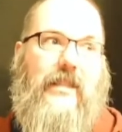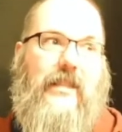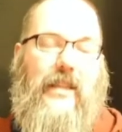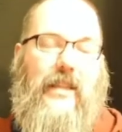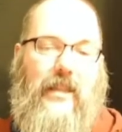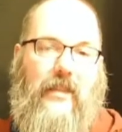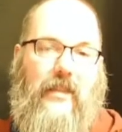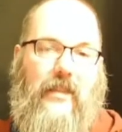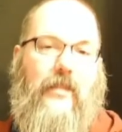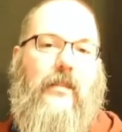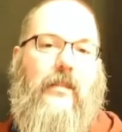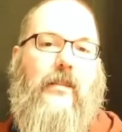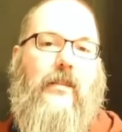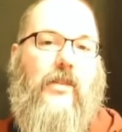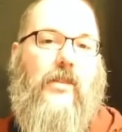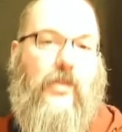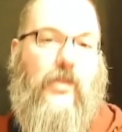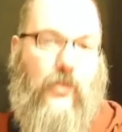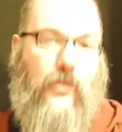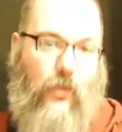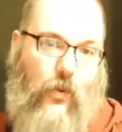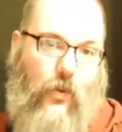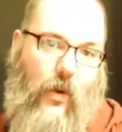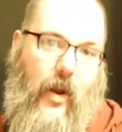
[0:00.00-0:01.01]
in the
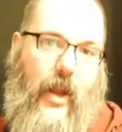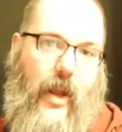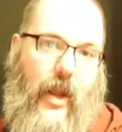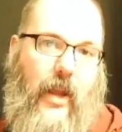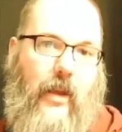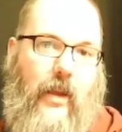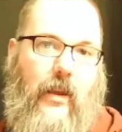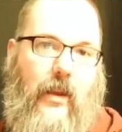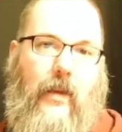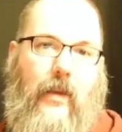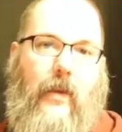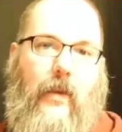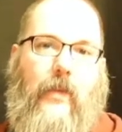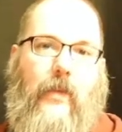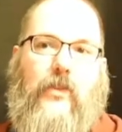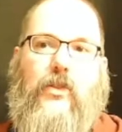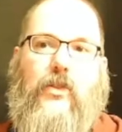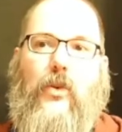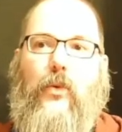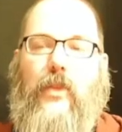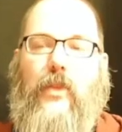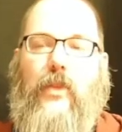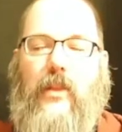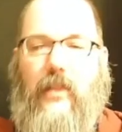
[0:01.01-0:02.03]
story.
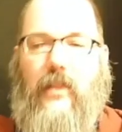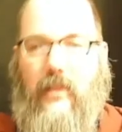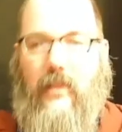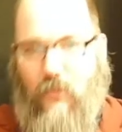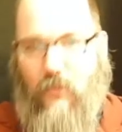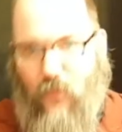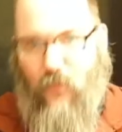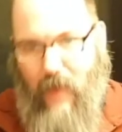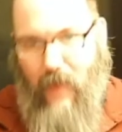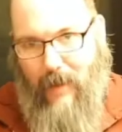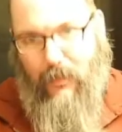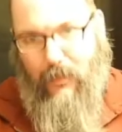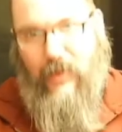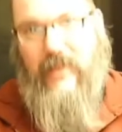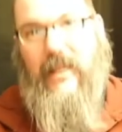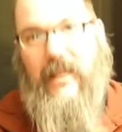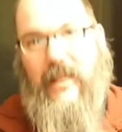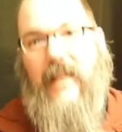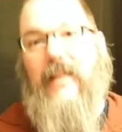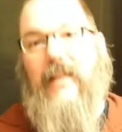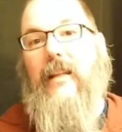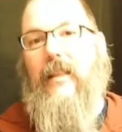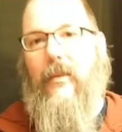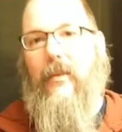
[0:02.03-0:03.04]
So then
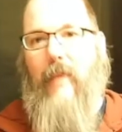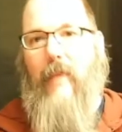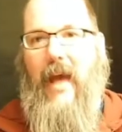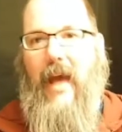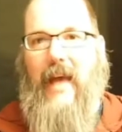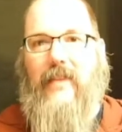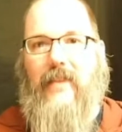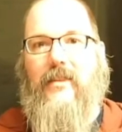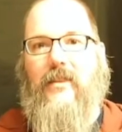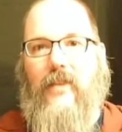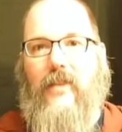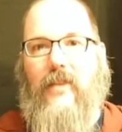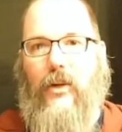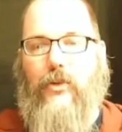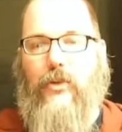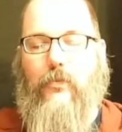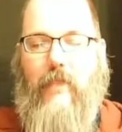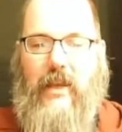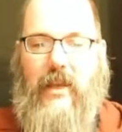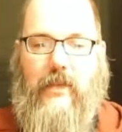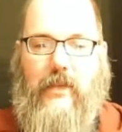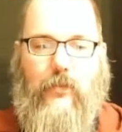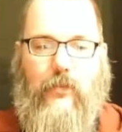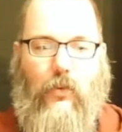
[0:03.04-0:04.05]
representing them as such
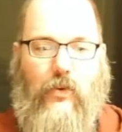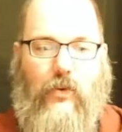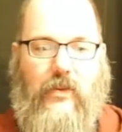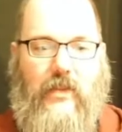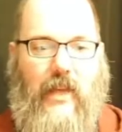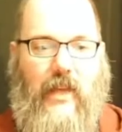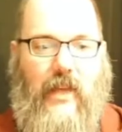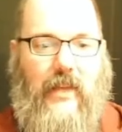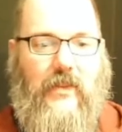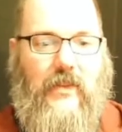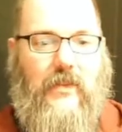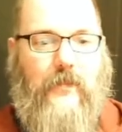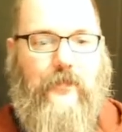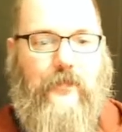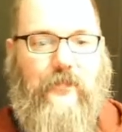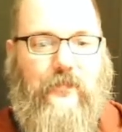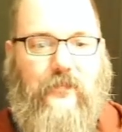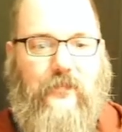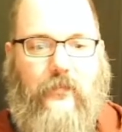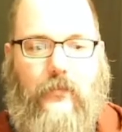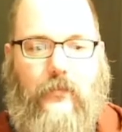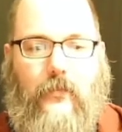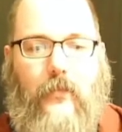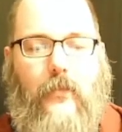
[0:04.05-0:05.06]
makes more sense.
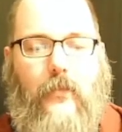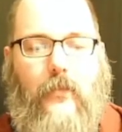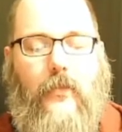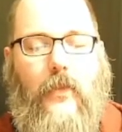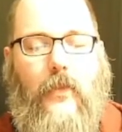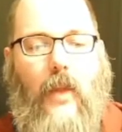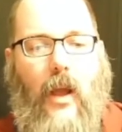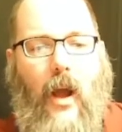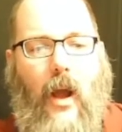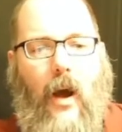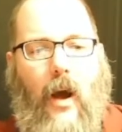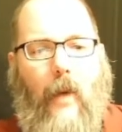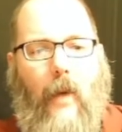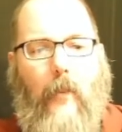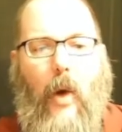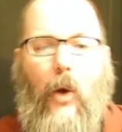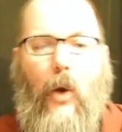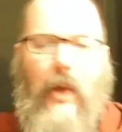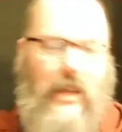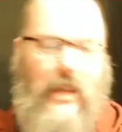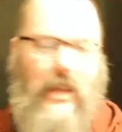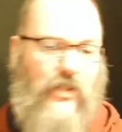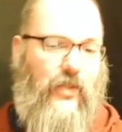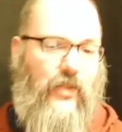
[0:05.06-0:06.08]

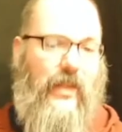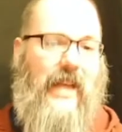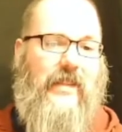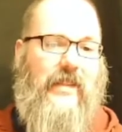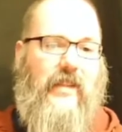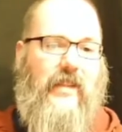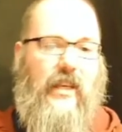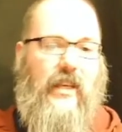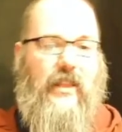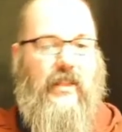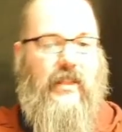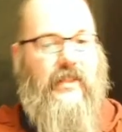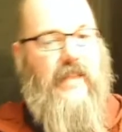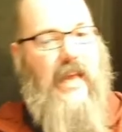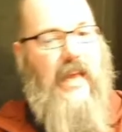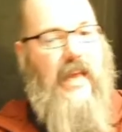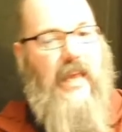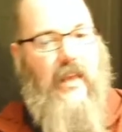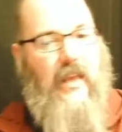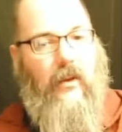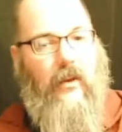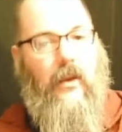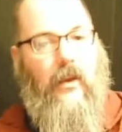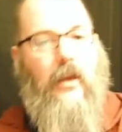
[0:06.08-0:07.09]
Okay, so that's the
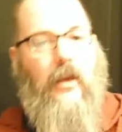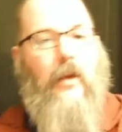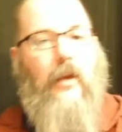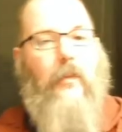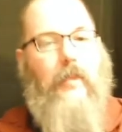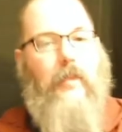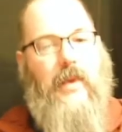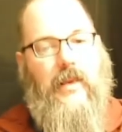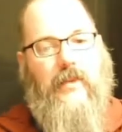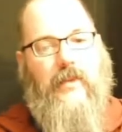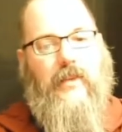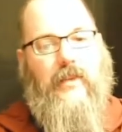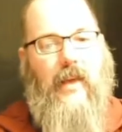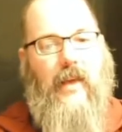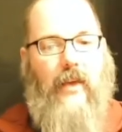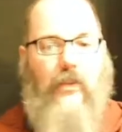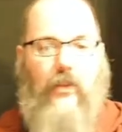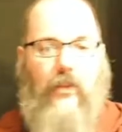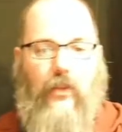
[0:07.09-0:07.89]
second piece, and then the